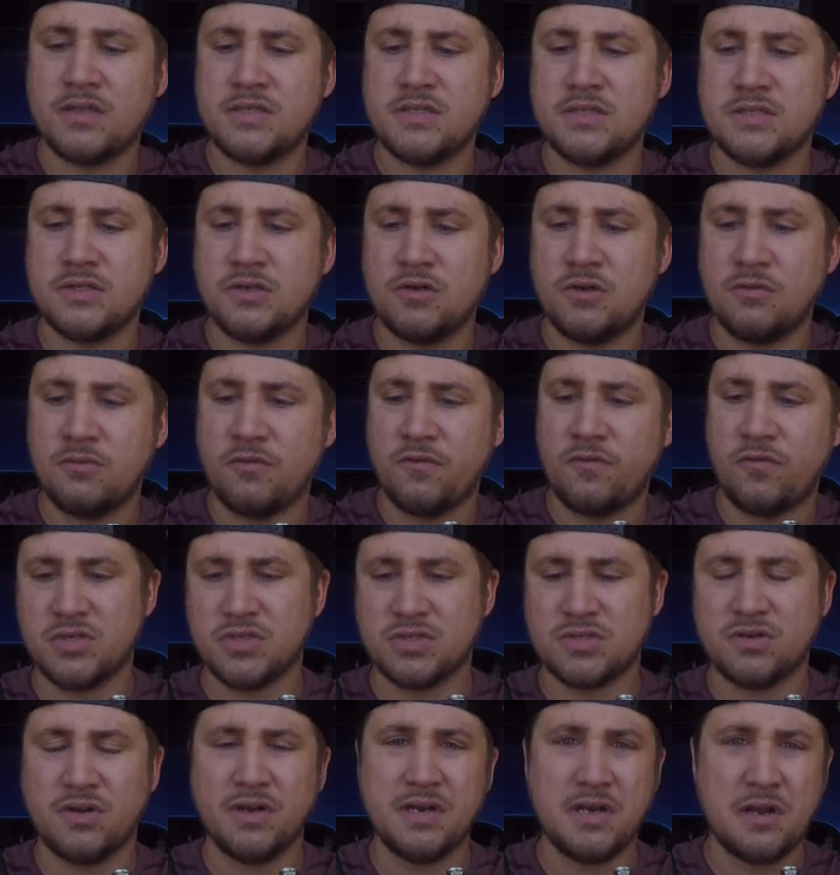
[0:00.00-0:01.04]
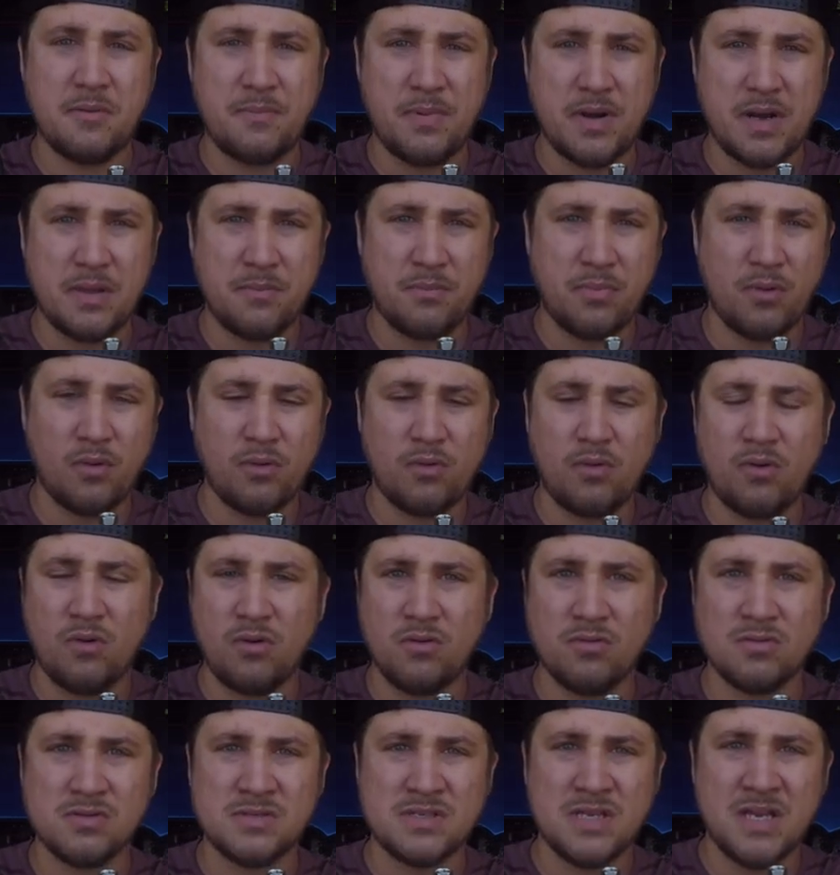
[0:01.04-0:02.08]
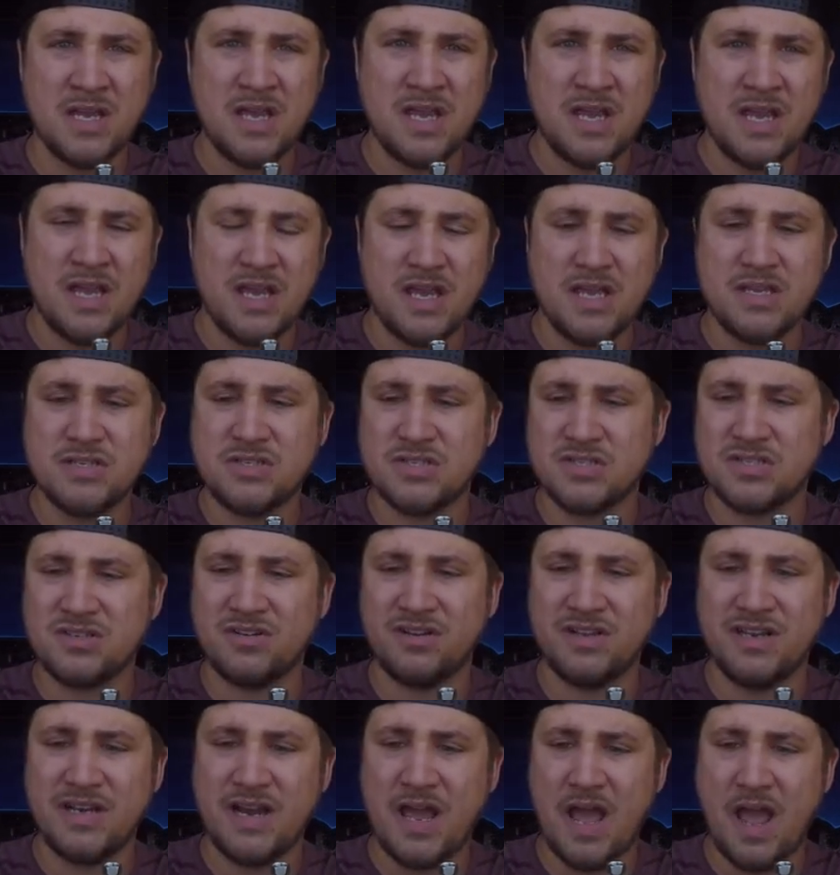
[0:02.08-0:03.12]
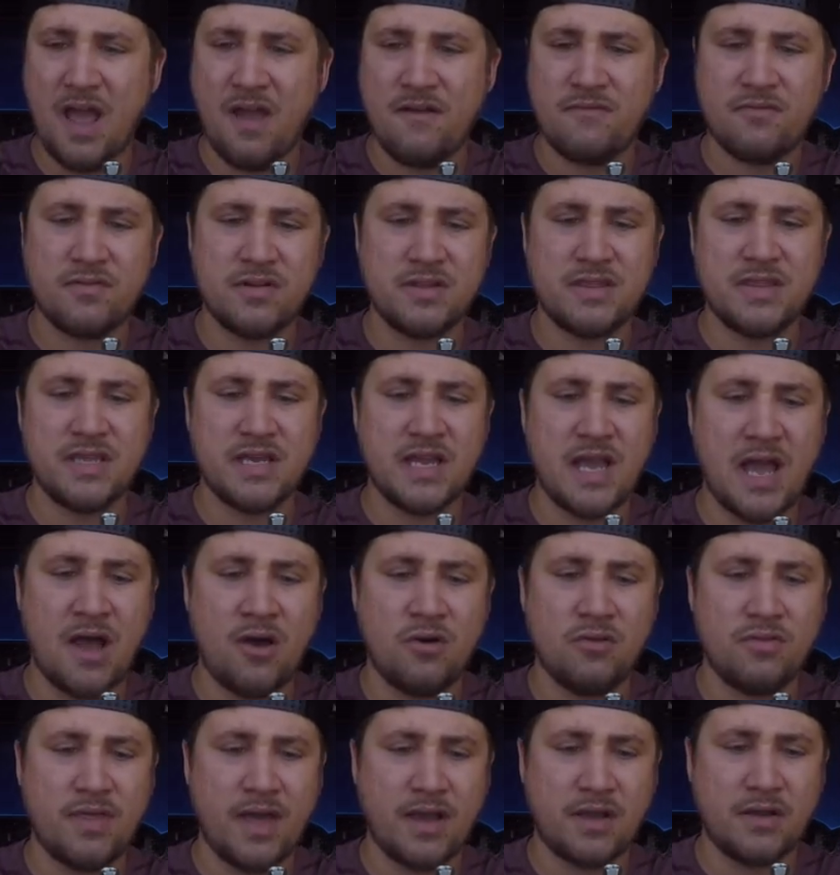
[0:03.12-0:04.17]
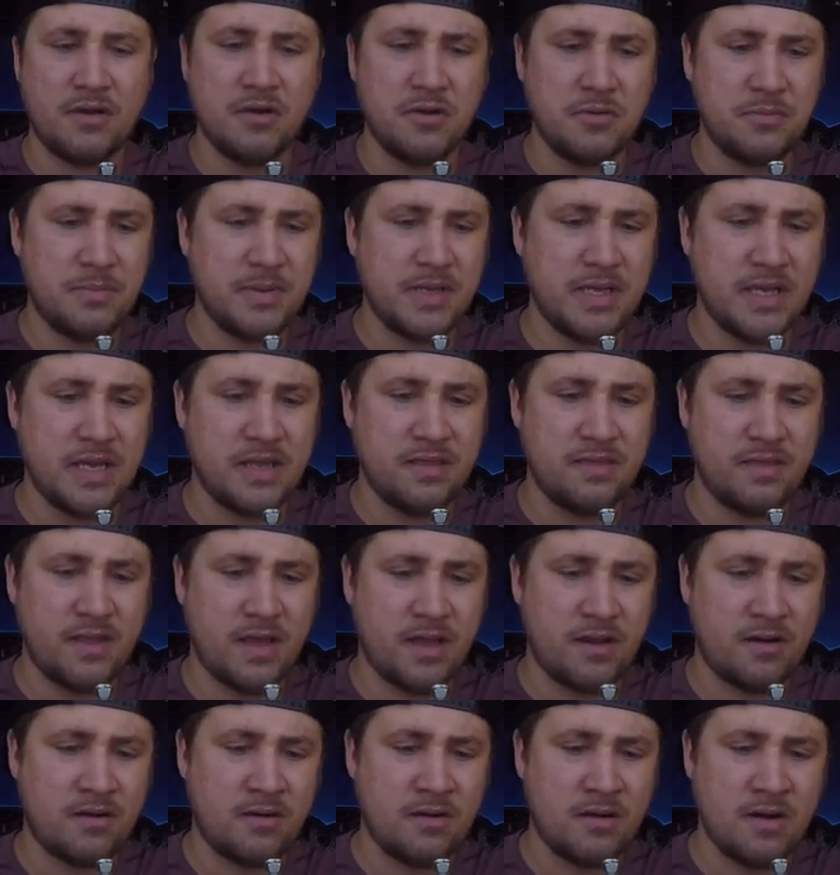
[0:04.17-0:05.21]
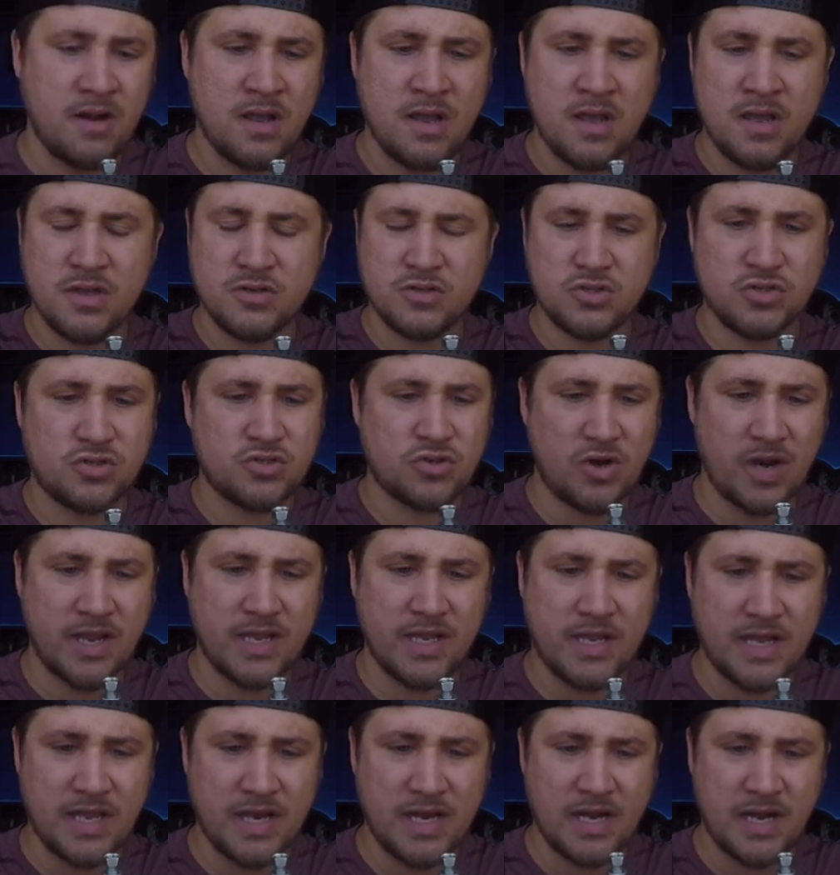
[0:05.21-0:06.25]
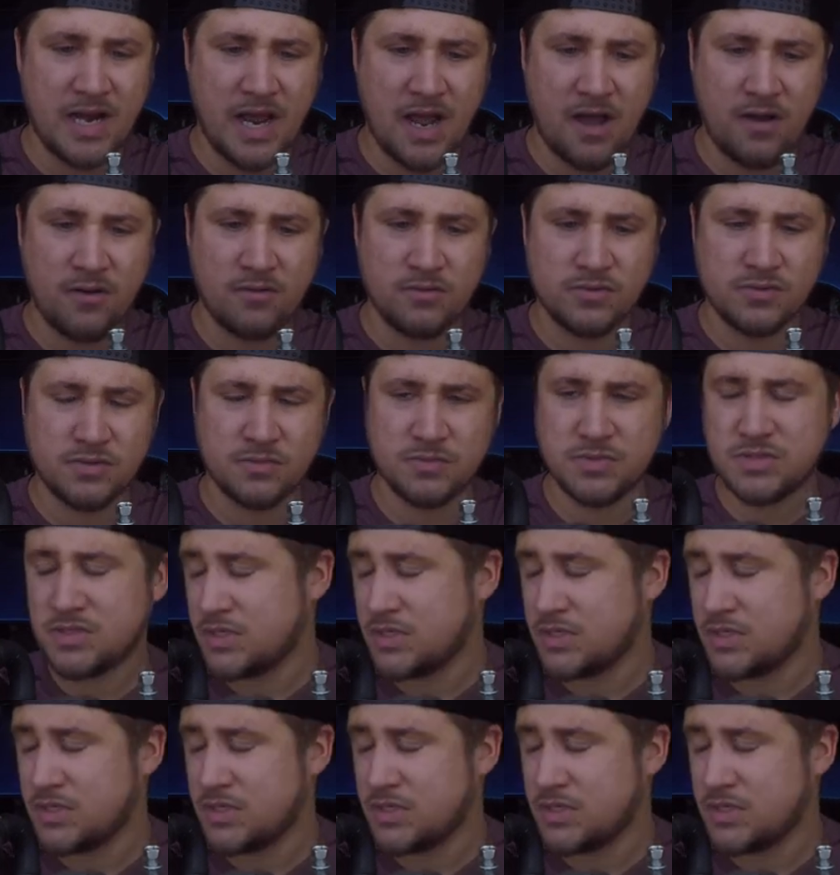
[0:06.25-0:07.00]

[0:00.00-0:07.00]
to do before just clean up any bolt holes is just clean everything out that could be in there. Just try and get it out. So I'm just